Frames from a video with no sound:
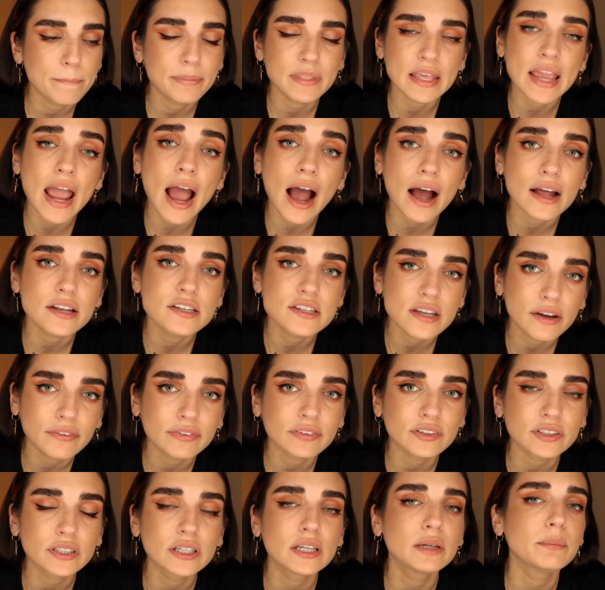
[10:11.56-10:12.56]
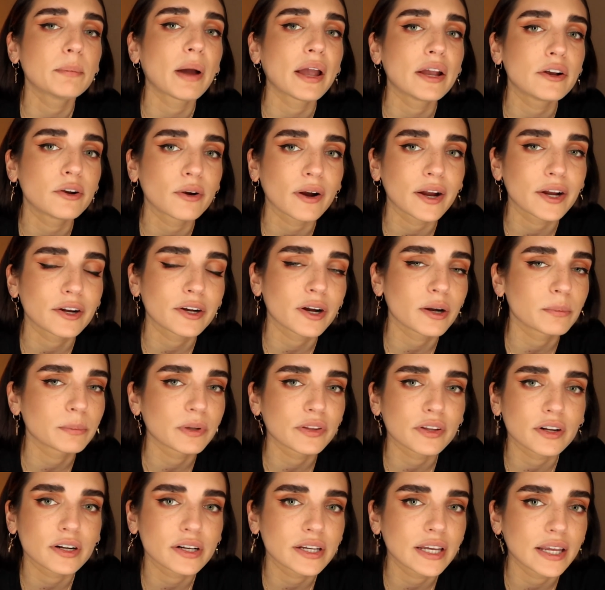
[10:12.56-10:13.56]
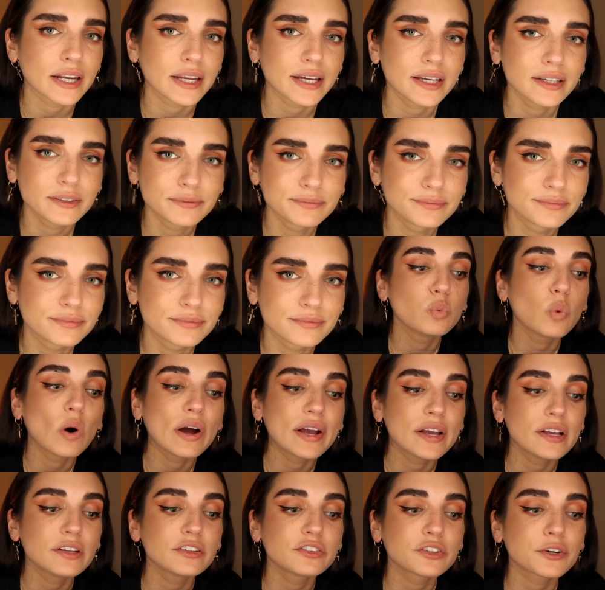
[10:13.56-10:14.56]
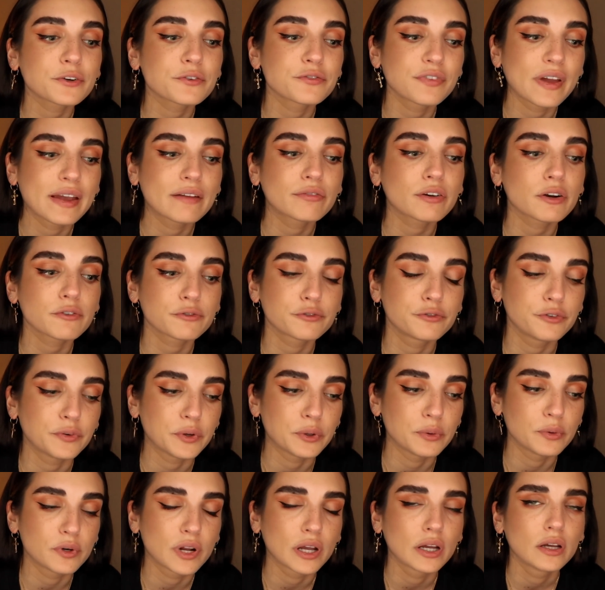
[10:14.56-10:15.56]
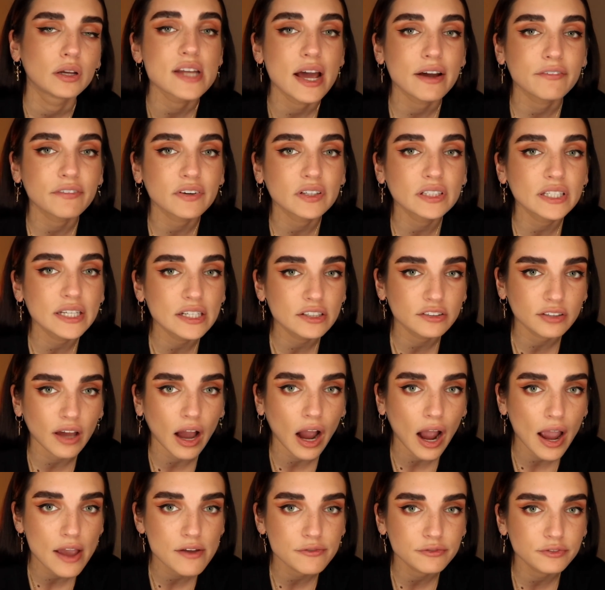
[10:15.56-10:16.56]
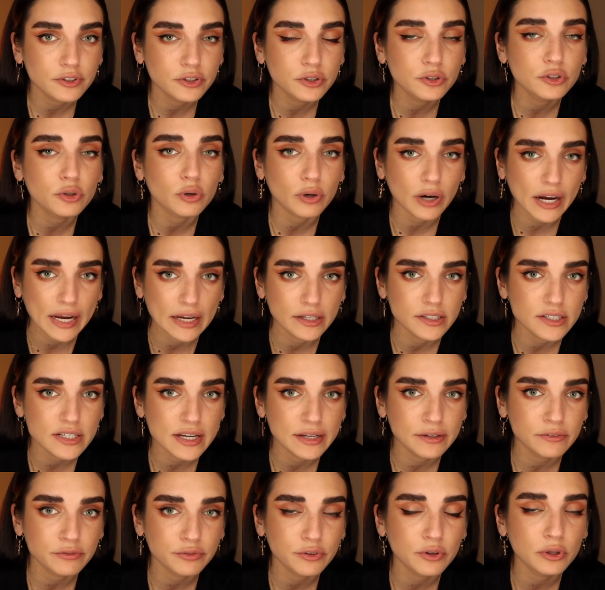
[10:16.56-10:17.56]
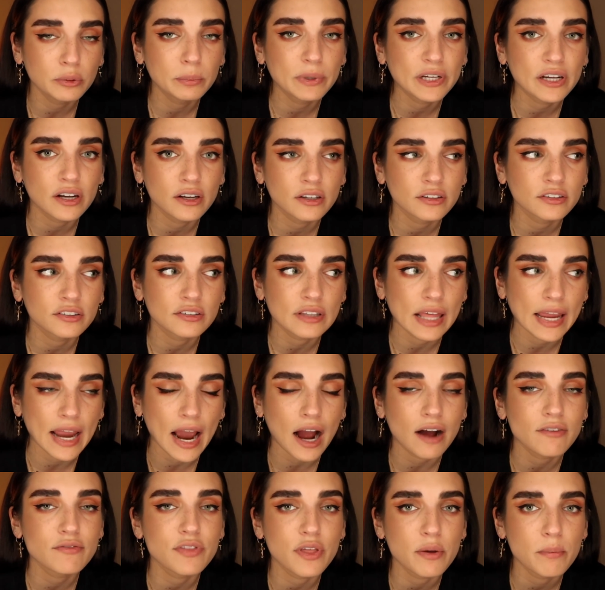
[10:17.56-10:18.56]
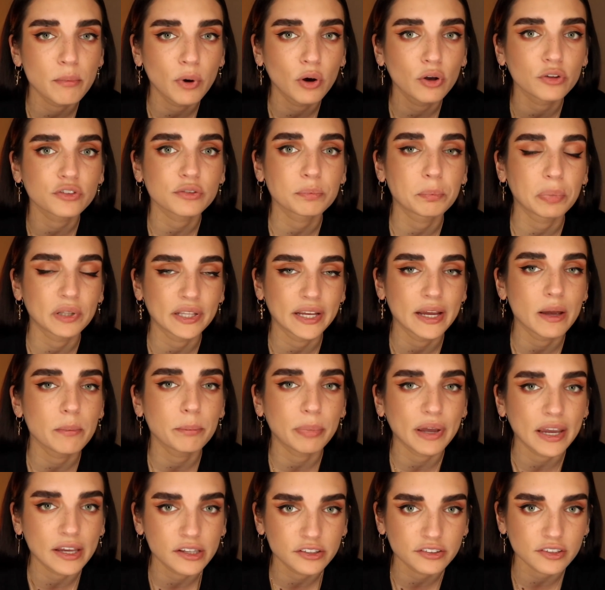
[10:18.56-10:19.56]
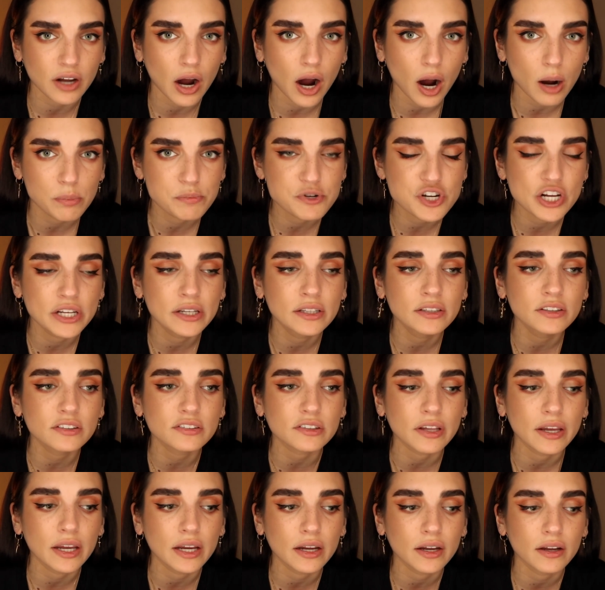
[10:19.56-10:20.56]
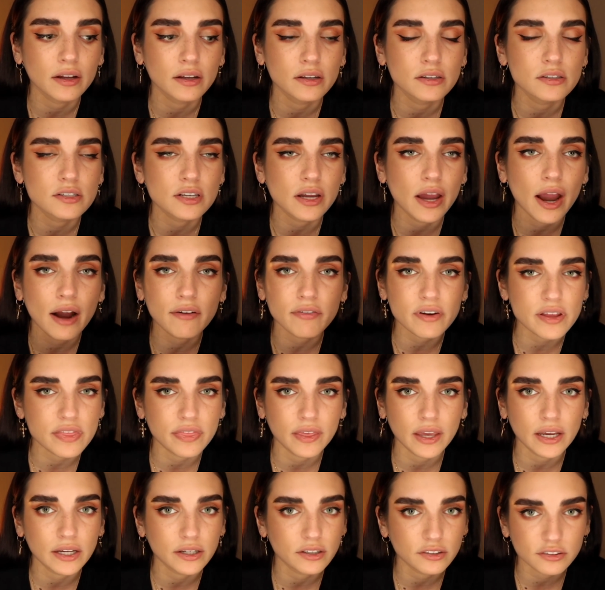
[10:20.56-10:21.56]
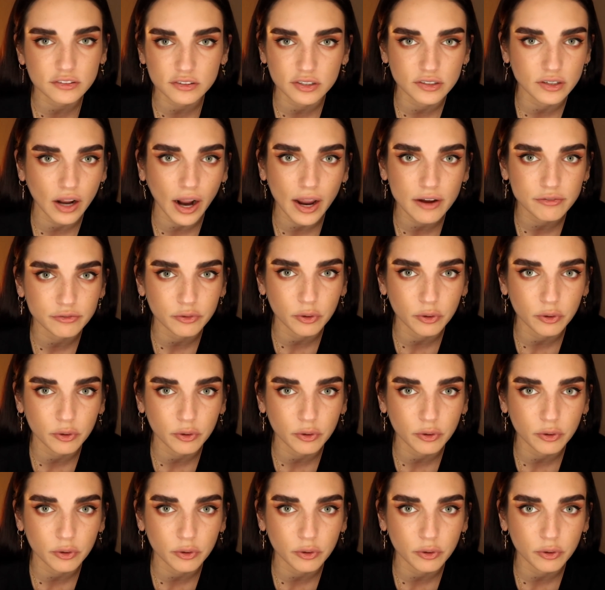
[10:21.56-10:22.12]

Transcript: yeah, definitely my great-grandmother Kitty. What is your favorite food? Definitely Thai food or Indian food, because they have the most plant-based options and everything is to die